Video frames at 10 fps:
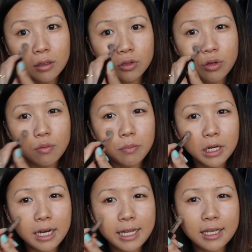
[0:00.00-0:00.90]
just
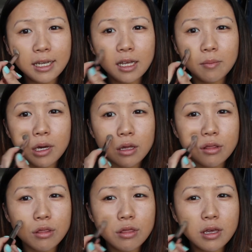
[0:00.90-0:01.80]
blending my
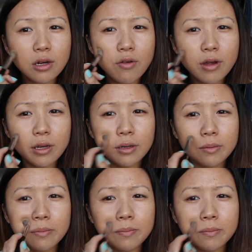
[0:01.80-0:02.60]
concealer in.